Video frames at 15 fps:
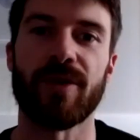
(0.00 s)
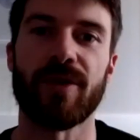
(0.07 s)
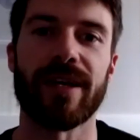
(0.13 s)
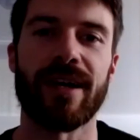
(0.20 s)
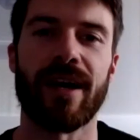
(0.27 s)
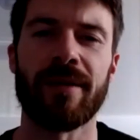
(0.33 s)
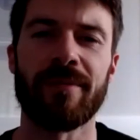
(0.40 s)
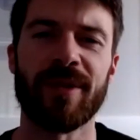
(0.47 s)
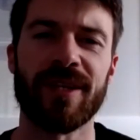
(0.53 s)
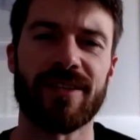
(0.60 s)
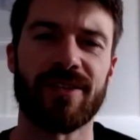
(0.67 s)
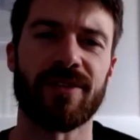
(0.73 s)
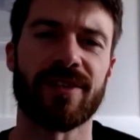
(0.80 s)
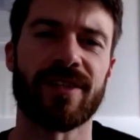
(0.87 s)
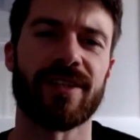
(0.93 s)
I'm in
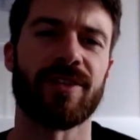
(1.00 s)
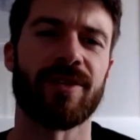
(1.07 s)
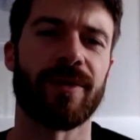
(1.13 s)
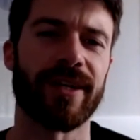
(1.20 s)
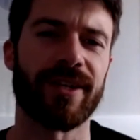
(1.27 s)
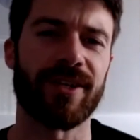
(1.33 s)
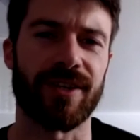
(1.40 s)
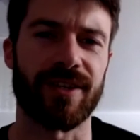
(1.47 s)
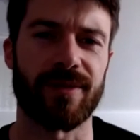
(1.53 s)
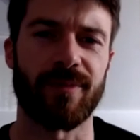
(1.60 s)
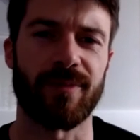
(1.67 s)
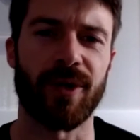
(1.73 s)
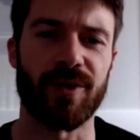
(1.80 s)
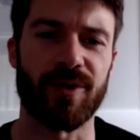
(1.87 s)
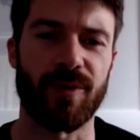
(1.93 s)
this odd situation, I
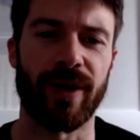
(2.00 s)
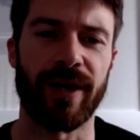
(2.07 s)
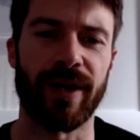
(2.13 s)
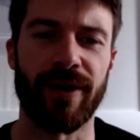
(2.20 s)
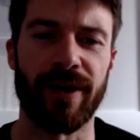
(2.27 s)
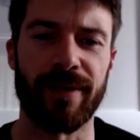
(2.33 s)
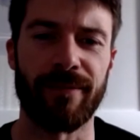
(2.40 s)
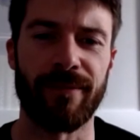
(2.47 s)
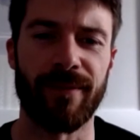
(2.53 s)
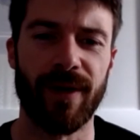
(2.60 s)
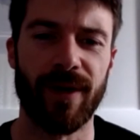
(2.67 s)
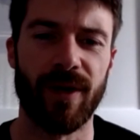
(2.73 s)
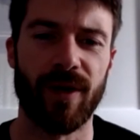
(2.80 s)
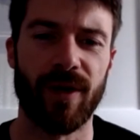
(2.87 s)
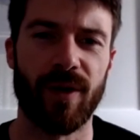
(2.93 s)
suppose, where I'm
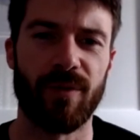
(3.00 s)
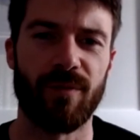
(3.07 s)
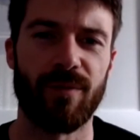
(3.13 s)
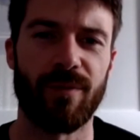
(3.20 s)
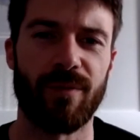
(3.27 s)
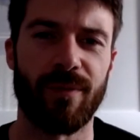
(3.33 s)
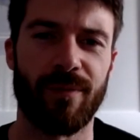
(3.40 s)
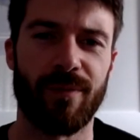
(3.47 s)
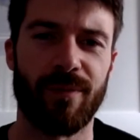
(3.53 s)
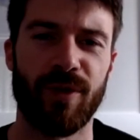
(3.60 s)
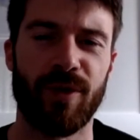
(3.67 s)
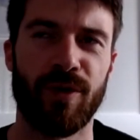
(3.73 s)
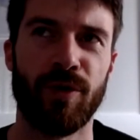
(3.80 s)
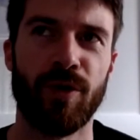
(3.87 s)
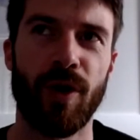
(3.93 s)

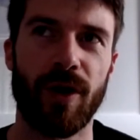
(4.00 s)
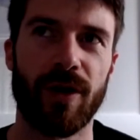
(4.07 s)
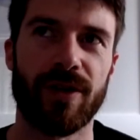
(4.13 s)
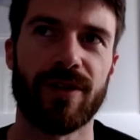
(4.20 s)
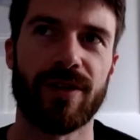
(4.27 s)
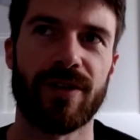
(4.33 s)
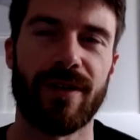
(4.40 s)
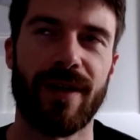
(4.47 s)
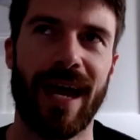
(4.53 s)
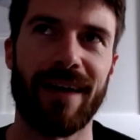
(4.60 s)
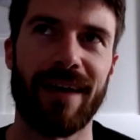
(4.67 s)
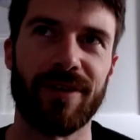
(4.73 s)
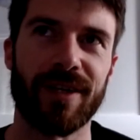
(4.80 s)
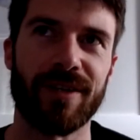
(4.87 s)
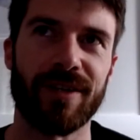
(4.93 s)
not
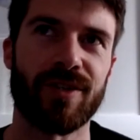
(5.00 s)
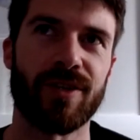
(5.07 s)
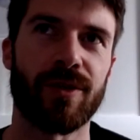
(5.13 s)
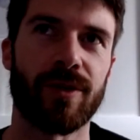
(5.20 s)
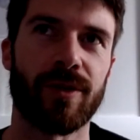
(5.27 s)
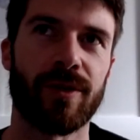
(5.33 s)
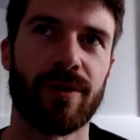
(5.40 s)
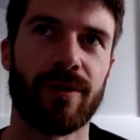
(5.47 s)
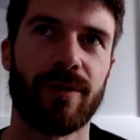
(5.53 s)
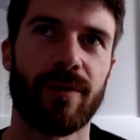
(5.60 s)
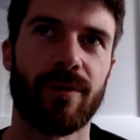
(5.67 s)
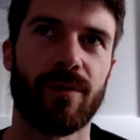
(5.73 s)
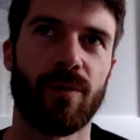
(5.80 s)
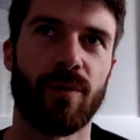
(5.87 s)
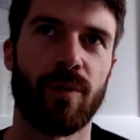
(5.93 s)
having to
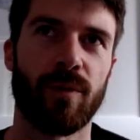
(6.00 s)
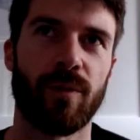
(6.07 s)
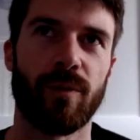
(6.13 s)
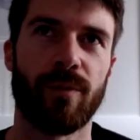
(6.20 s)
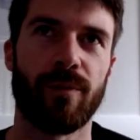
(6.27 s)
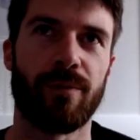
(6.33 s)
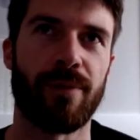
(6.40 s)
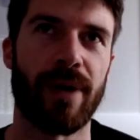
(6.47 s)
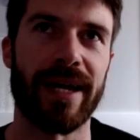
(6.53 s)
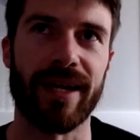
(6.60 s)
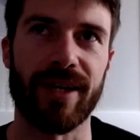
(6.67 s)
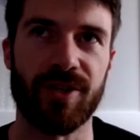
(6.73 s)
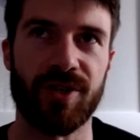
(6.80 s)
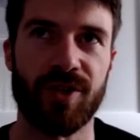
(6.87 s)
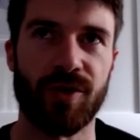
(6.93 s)

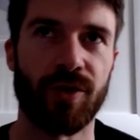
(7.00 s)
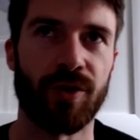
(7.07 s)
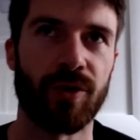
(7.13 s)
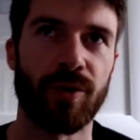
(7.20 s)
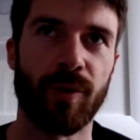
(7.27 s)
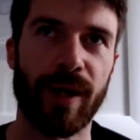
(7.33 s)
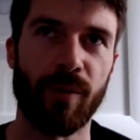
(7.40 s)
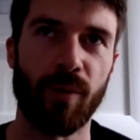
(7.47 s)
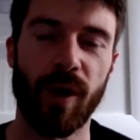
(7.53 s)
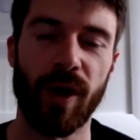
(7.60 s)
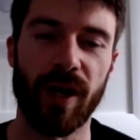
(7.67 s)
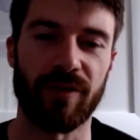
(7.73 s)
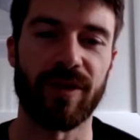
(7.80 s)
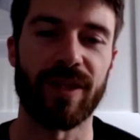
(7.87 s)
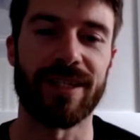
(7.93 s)
pitch or win
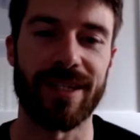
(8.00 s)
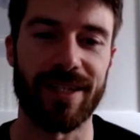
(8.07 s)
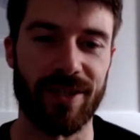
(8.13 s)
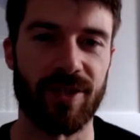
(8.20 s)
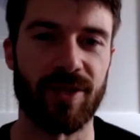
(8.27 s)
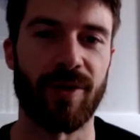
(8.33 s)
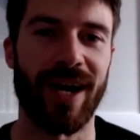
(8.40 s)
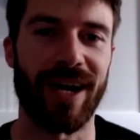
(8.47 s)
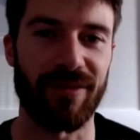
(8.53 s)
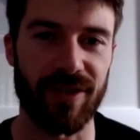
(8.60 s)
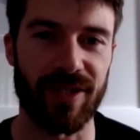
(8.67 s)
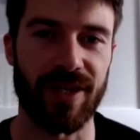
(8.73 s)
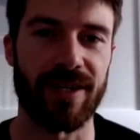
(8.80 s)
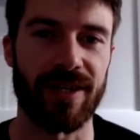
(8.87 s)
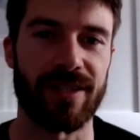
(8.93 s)
work for the digital
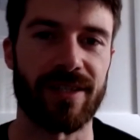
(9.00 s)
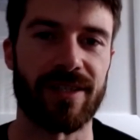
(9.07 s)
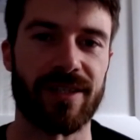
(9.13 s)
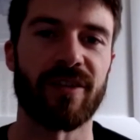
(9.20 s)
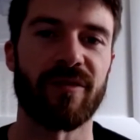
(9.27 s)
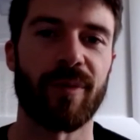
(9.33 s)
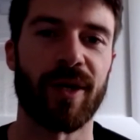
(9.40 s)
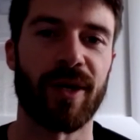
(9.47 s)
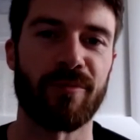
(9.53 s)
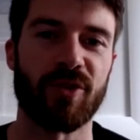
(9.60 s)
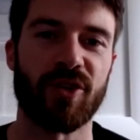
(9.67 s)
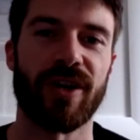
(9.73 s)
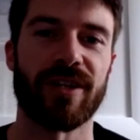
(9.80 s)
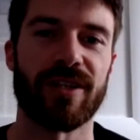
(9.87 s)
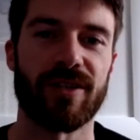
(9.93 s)
advertising stuff, but I'm
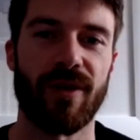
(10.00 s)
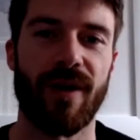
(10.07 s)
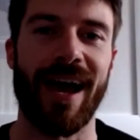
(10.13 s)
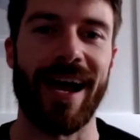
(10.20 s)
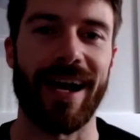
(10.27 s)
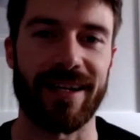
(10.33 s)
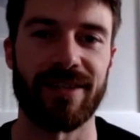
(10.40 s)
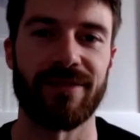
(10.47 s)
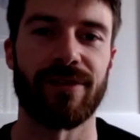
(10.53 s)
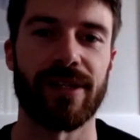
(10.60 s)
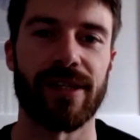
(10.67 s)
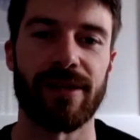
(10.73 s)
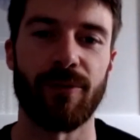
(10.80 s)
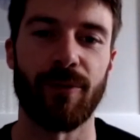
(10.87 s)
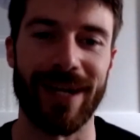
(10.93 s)
trying to
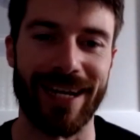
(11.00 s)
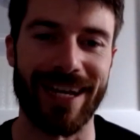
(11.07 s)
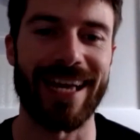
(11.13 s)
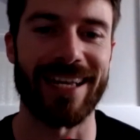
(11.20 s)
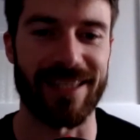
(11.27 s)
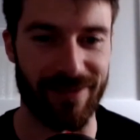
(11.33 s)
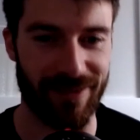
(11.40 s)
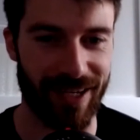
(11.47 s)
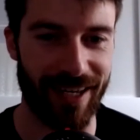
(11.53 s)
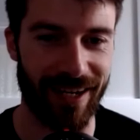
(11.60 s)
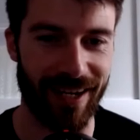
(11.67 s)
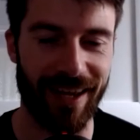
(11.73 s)
actively win less of it.